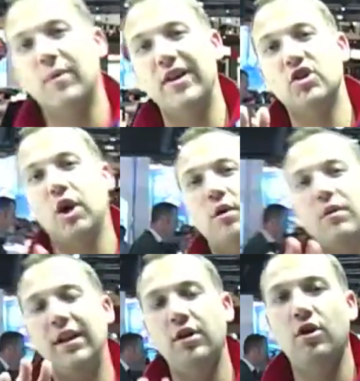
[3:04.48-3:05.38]
a
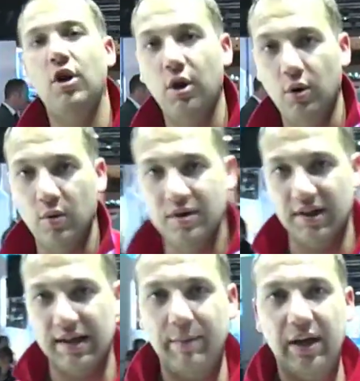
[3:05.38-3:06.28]
totally new
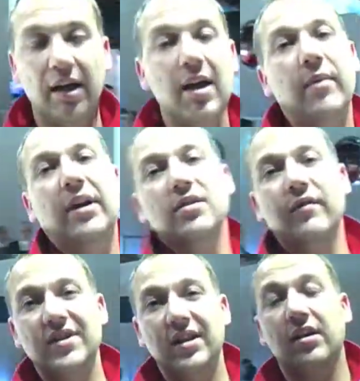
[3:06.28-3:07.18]
dynamic, because
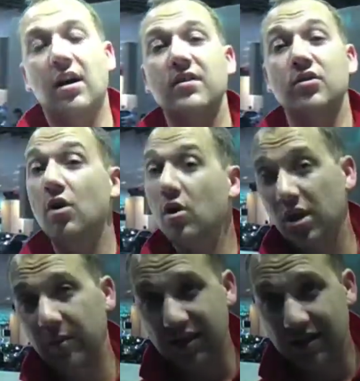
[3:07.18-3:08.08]
obviously the car's not going to be as